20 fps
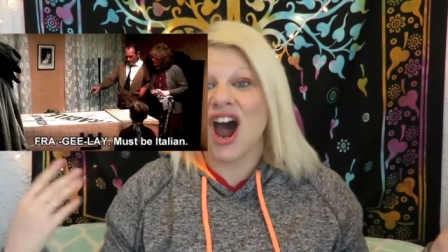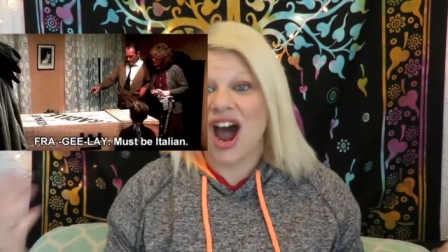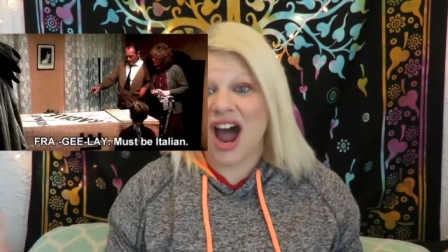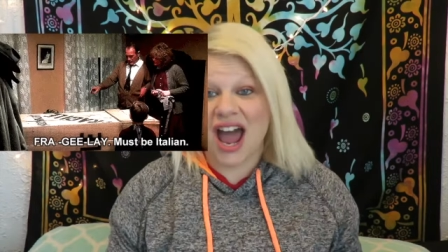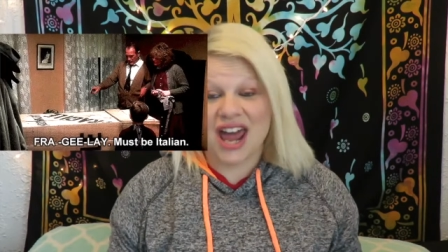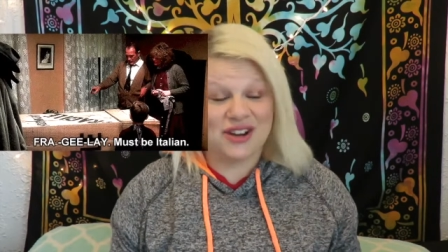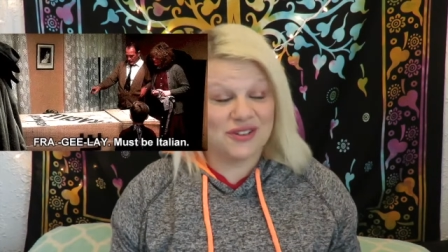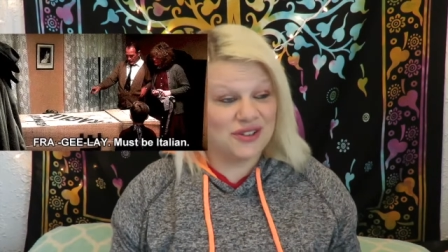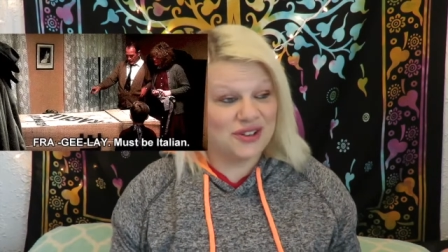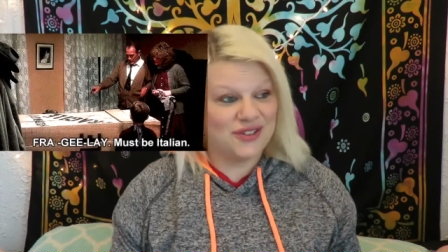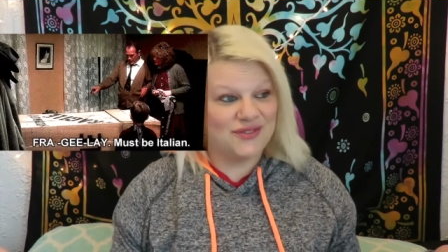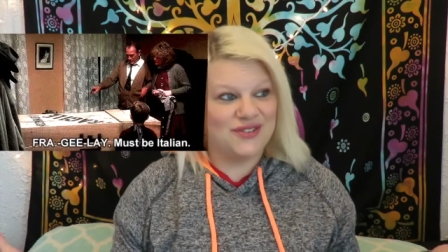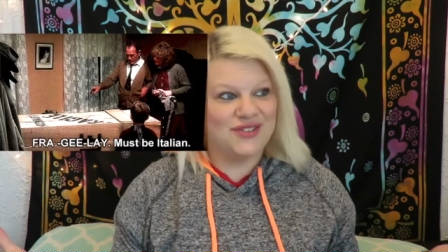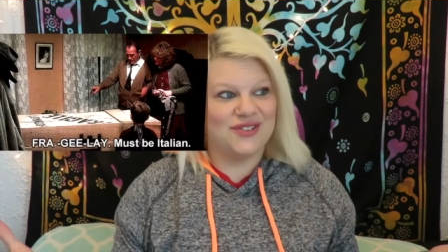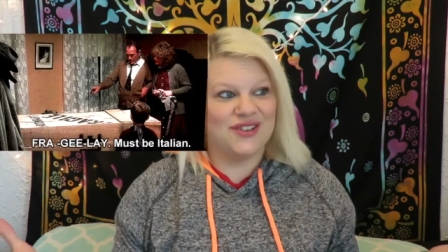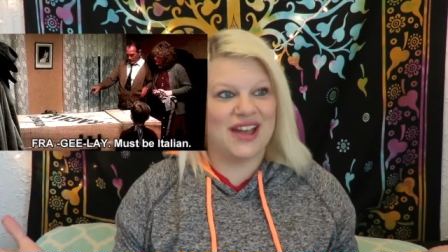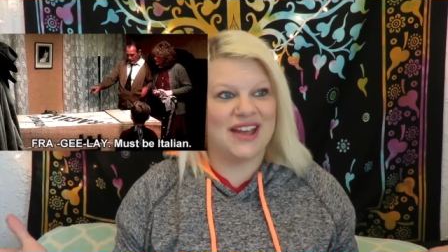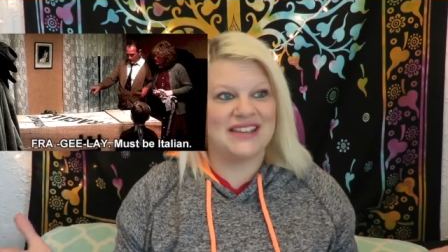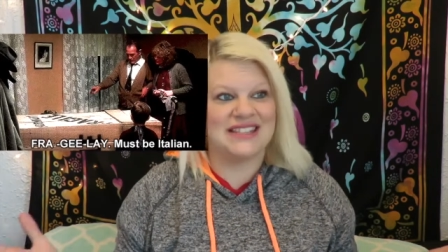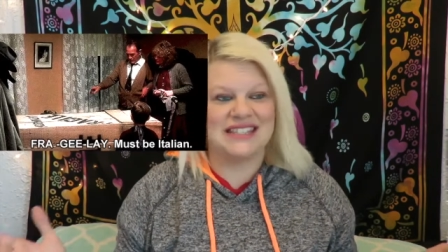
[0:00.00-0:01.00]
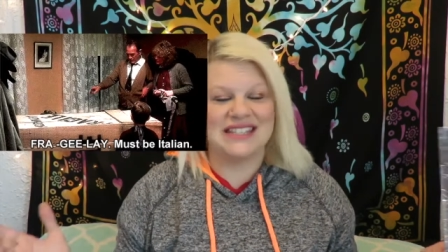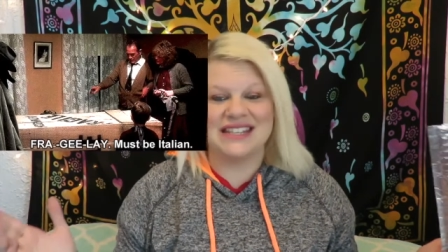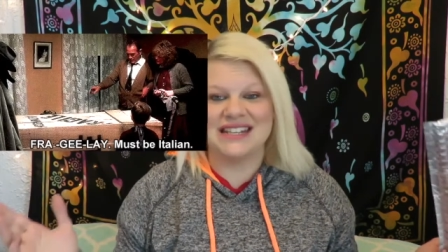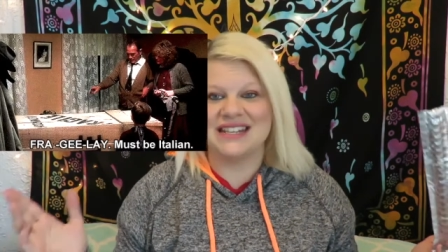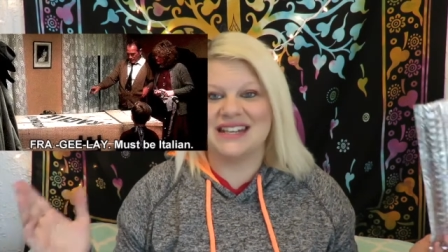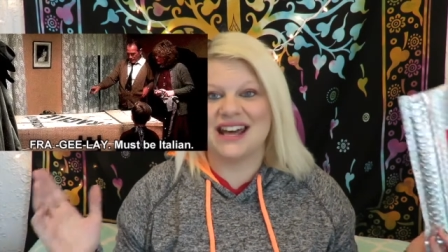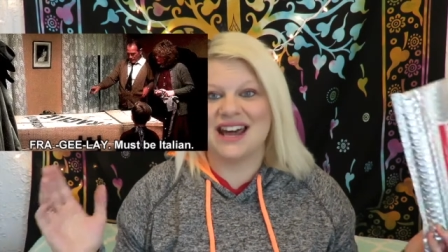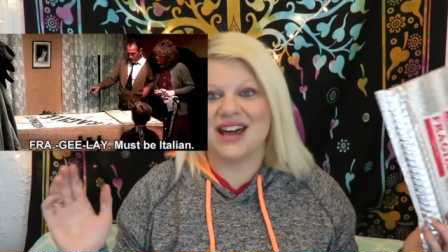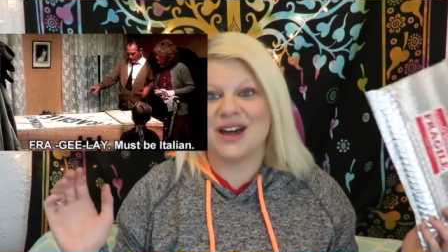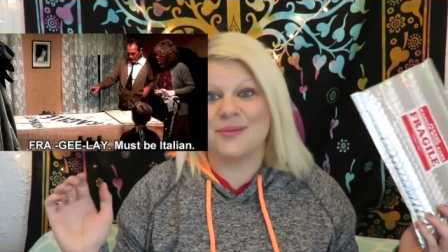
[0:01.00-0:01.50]
I don't know if you guys
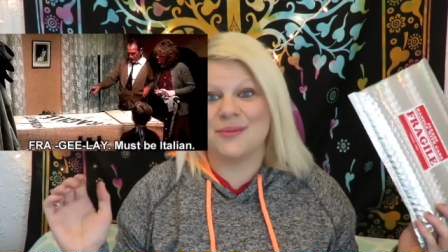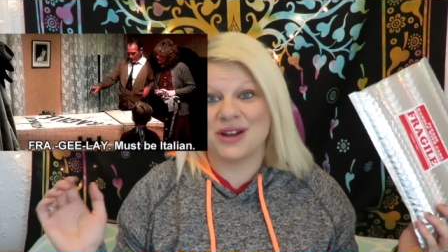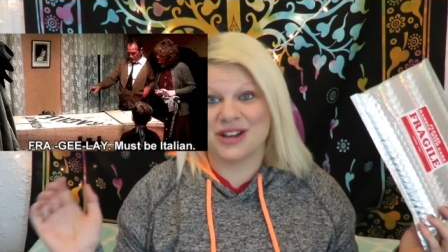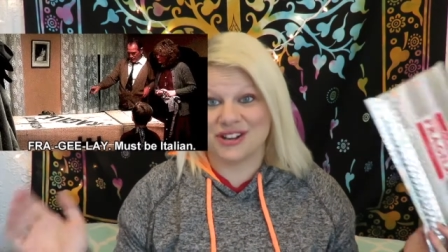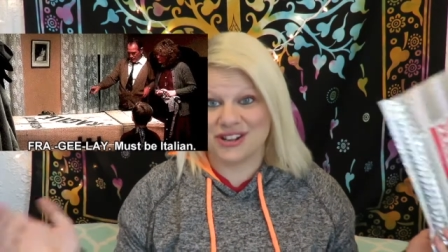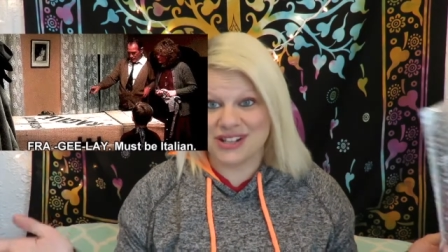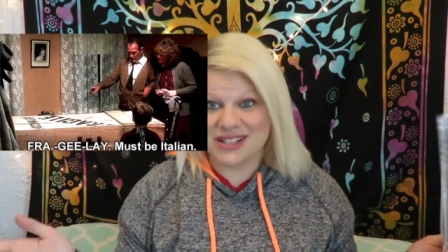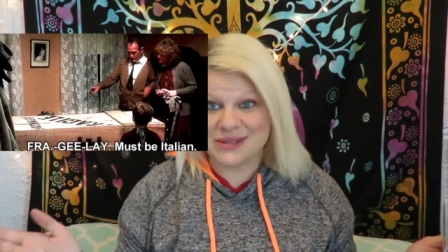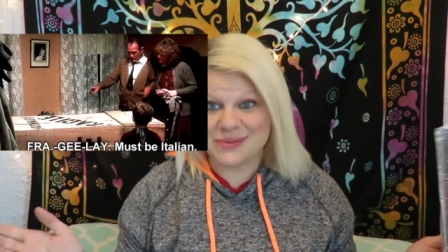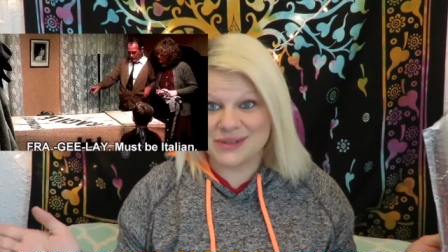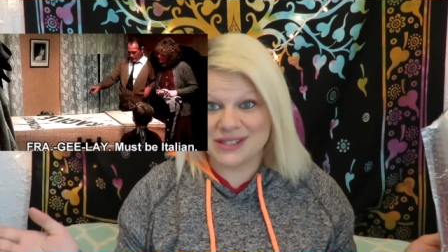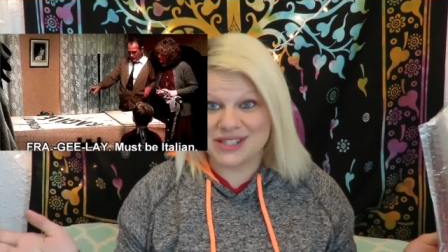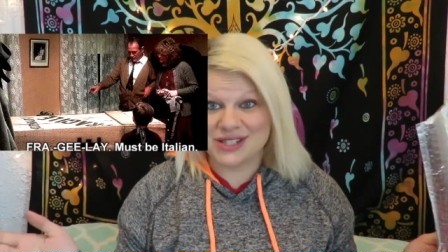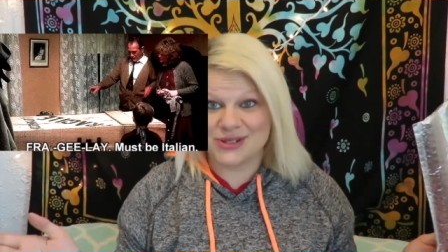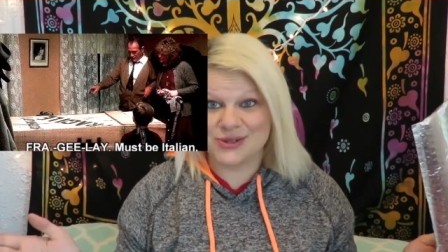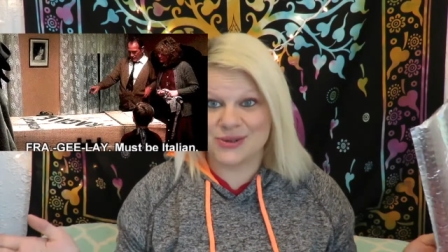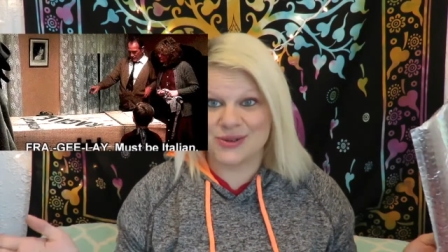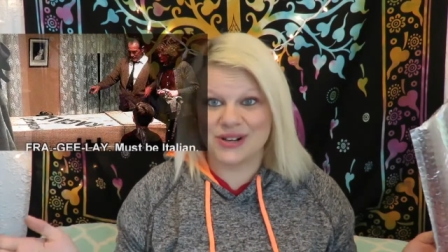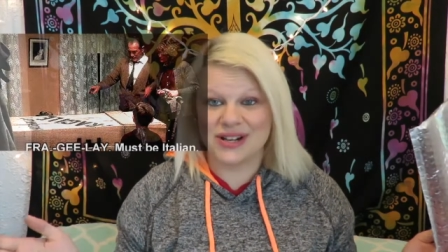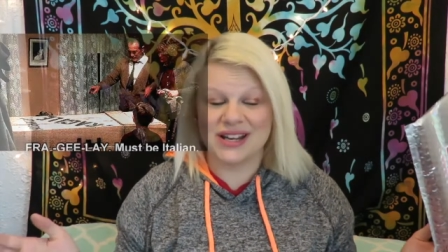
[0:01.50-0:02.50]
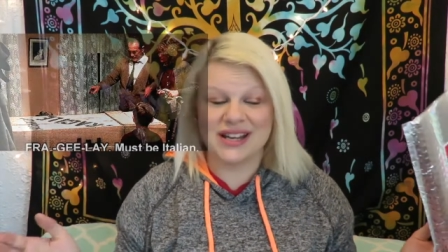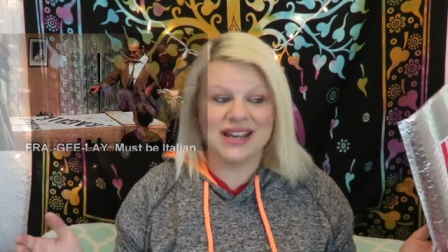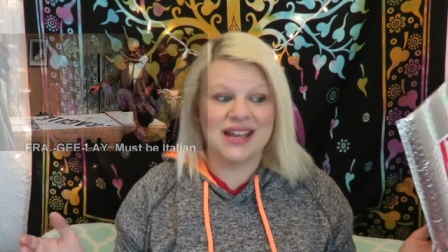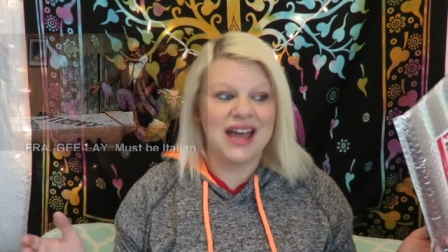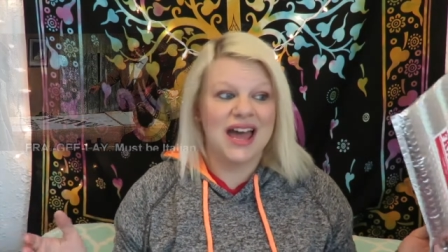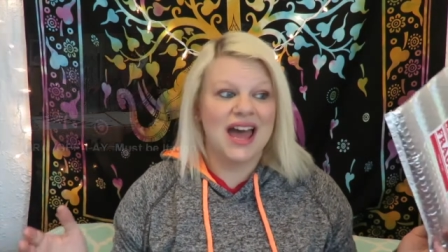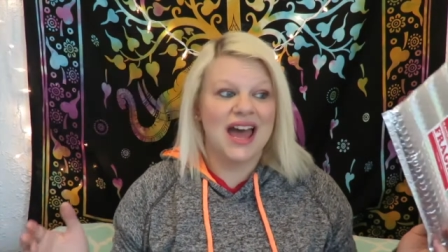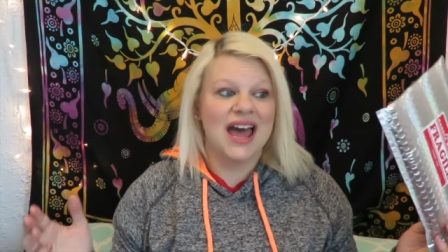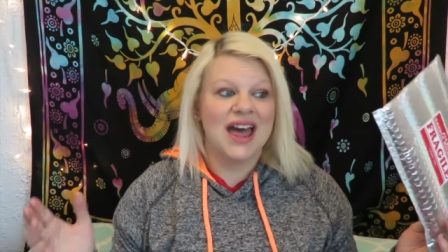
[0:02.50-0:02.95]
seen A Christmas Story,